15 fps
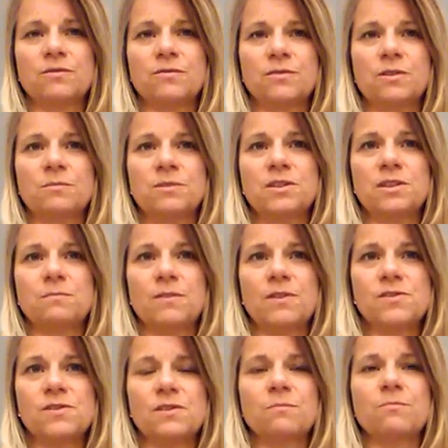the film and did
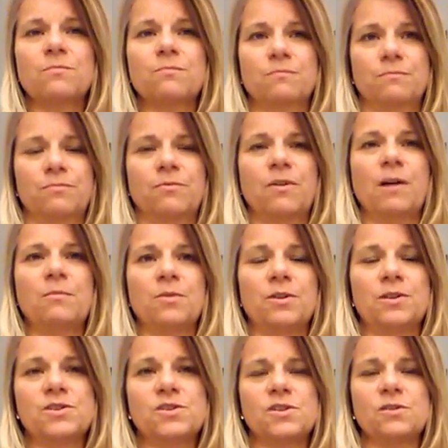most of the primary
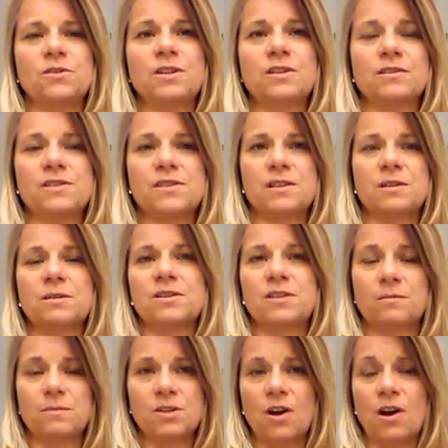shooting, the cin-
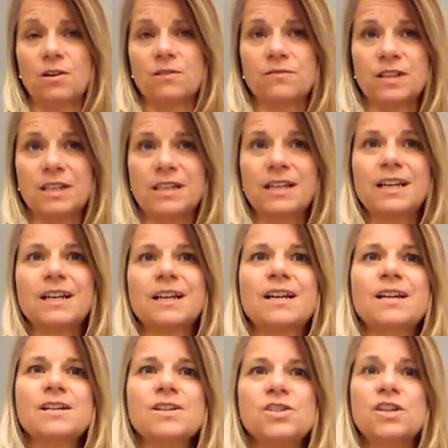cinematography,
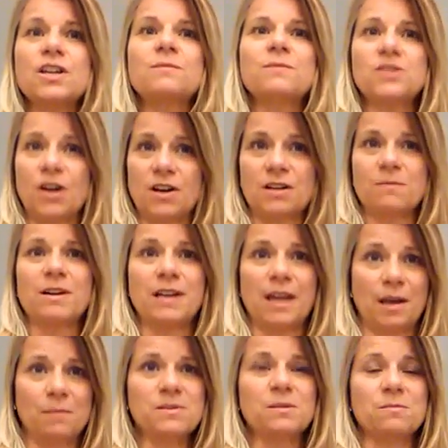she had been talking about
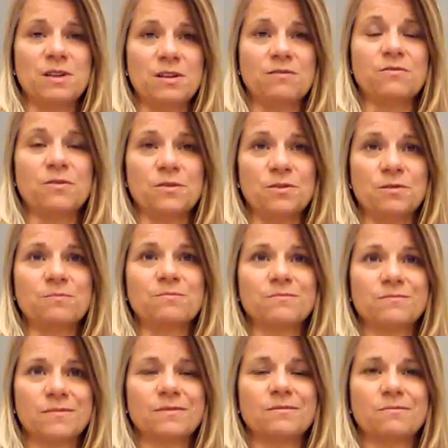hemp to me for
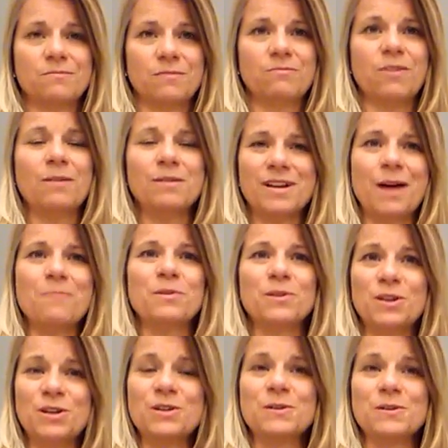probably a couple of
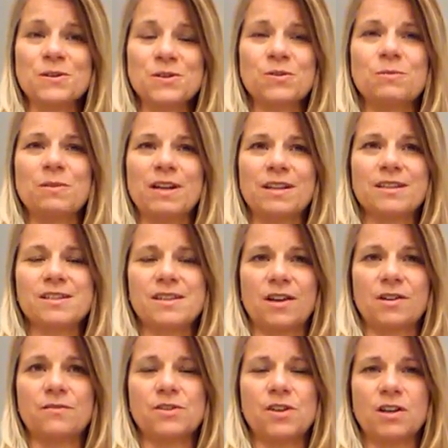years. We met at the
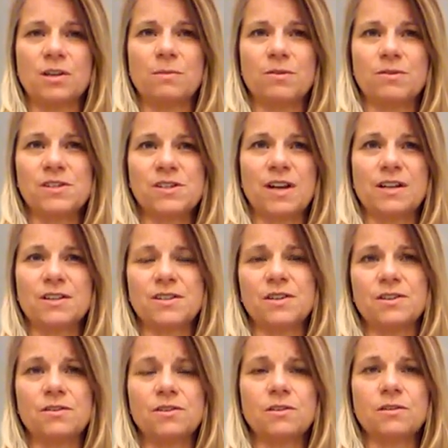Center for Documentary Studies at
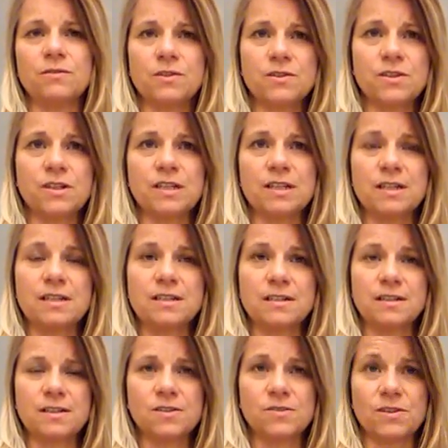Duke University, and
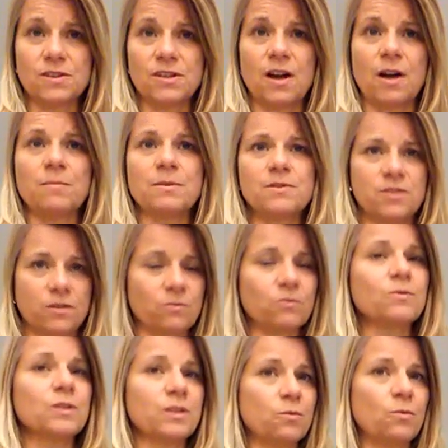this is a topic she
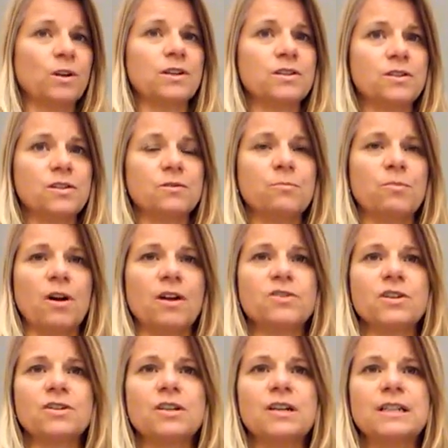really wanted to do a
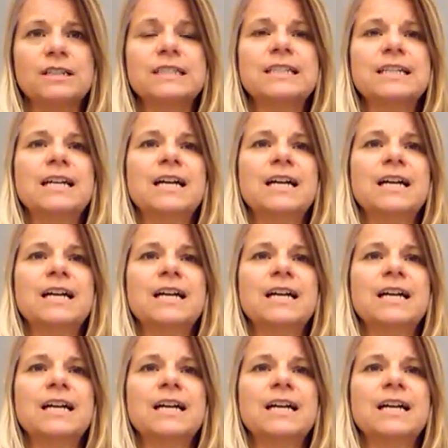project on.